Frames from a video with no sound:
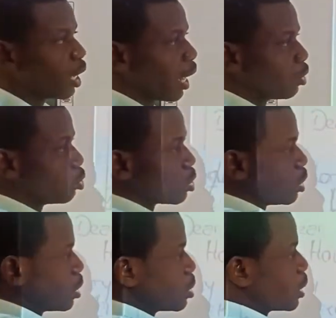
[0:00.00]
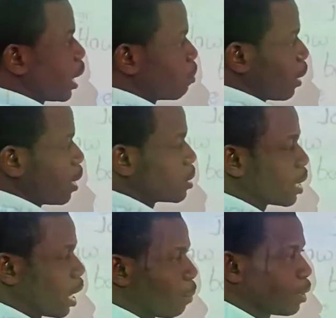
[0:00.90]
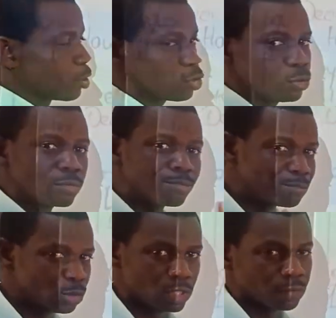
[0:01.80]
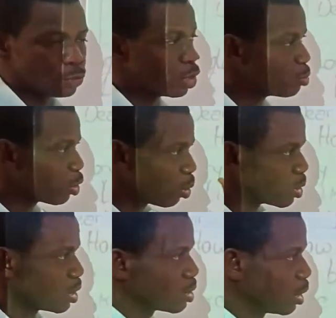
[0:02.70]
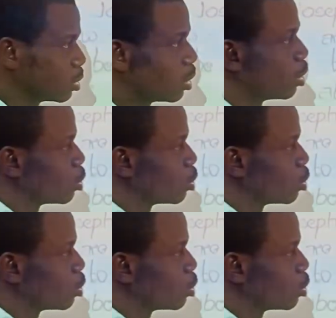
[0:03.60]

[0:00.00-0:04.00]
Are you using this type that has a cap and a shoe? Beautiful, just be consistent.